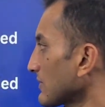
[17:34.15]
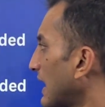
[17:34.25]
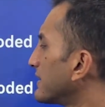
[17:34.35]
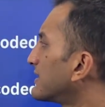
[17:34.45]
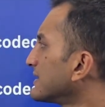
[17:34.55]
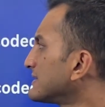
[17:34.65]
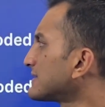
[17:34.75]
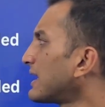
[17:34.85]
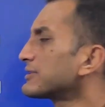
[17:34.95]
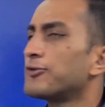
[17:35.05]
And this
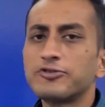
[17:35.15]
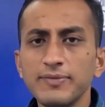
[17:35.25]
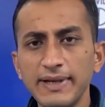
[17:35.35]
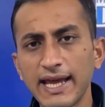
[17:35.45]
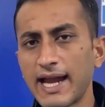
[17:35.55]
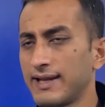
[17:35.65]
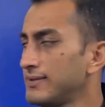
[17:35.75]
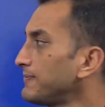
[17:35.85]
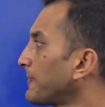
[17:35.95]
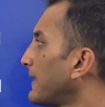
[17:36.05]
is our social media
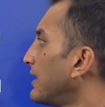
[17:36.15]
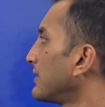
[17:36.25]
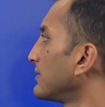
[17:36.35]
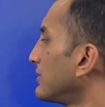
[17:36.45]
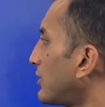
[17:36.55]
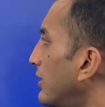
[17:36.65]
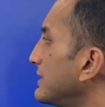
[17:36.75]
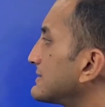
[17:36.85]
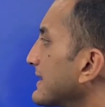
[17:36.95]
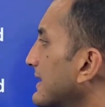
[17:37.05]
handle on
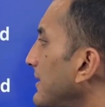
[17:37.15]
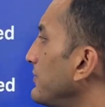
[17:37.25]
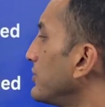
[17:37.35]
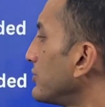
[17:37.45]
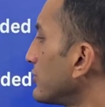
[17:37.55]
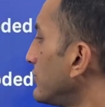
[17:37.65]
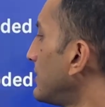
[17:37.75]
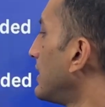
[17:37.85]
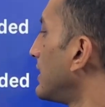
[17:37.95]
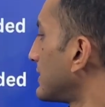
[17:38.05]
Instagram,
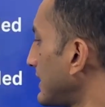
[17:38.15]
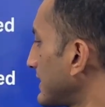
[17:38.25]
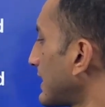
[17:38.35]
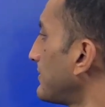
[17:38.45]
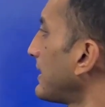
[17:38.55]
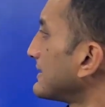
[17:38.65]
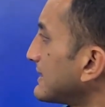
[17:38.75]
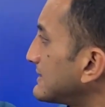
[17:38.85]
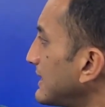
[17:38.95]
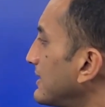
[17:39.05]
YouTube, Telegram. As
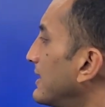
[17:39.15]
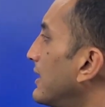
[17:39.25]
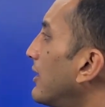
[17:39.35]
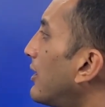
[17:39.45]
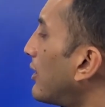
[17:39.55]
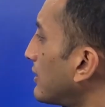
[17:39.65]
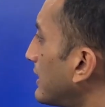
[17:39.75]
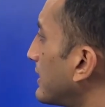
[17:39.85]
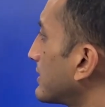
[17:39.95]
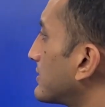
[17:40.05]
I said, all
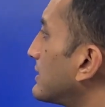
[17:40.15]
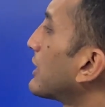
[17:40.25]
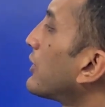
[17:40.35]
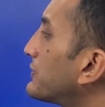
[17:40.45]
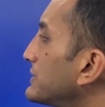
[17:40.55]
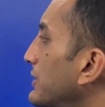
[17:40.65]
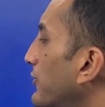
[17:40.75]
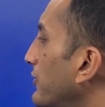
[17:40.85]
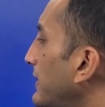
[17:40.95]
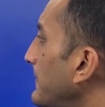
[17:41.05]
our deck courses
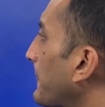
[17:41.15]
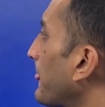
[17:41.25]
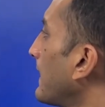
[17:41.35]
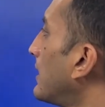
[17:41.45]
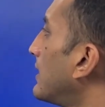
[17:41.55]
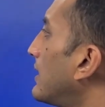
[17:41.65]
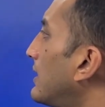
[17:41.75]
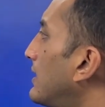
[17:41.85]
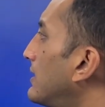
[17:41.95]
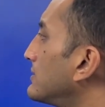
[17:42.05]
decoded.
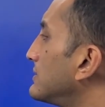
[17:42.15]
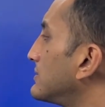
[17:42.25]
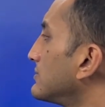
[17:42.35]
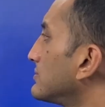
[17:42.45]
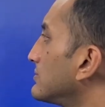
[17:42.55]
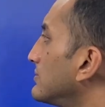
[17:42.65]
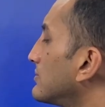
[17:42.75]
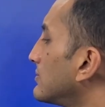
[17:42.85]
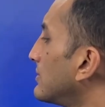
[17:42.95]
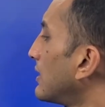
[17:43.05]

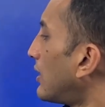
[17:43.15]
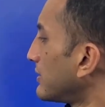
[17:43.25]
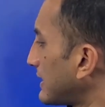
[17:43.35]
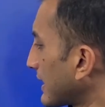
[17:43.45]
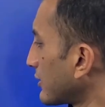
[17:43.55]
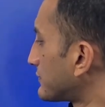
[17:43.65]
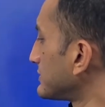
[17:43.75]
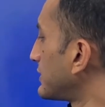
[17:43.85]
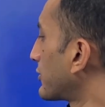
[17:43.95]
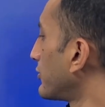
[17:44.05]
On deck
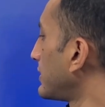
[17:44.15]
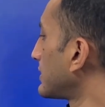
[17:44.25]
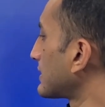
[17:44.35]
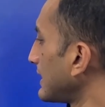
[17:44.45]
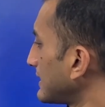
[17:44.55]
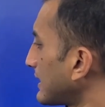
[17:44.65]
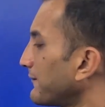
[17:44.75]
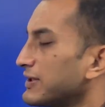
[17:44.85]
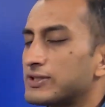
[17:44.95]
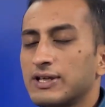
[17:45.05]
courses decoded
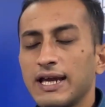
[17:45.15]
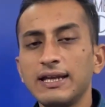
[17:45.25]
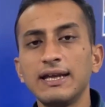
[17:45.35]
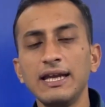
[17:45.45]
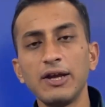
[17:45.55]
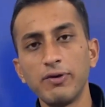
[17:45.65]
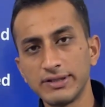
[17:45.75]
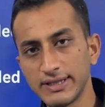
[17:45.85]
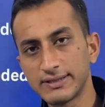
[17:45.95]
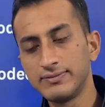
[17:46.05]
Telegram, we share daily
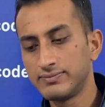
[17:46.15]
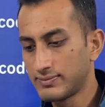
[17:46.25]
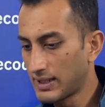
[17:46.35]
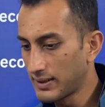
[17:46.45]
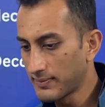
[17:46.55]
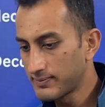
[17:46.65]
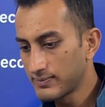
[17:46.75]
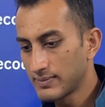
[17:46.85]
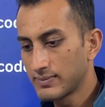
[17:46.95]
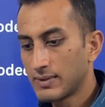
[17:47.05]
quizzes.
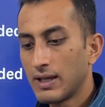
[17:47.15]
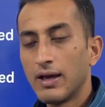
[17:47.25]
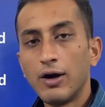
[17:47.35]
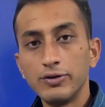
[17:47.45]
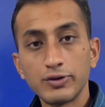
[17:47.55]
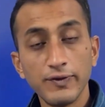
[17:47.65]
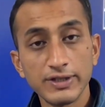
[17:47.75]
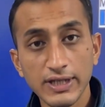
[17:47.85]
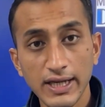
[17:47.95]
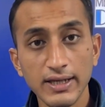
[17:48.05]
Also, we
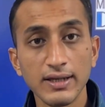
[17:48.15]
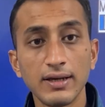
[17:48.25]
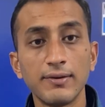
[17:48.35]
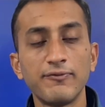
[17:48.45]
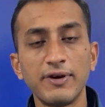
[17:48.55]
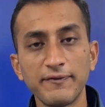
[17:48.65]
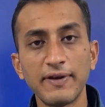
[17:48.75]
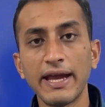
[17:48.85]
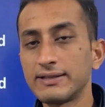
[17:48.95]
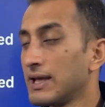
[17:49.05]
share fun
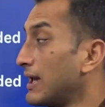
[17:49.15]
facts,